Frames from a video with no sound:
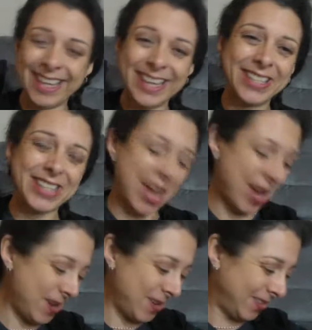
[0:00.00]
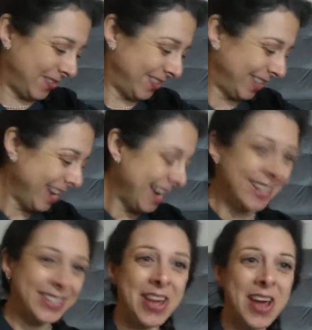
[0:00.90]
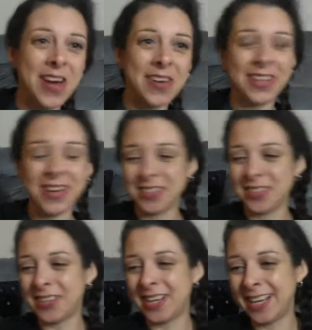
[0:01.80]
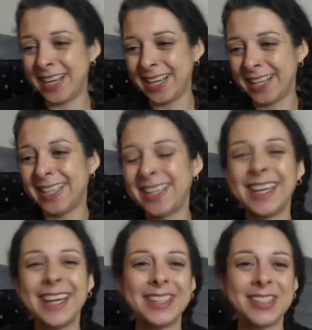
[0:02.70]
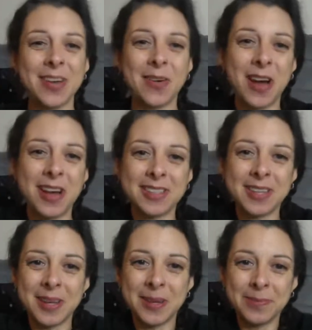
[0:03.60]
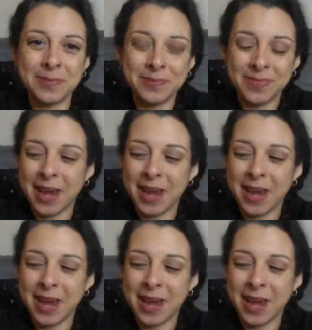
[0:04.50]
so there's your reading. So awesome.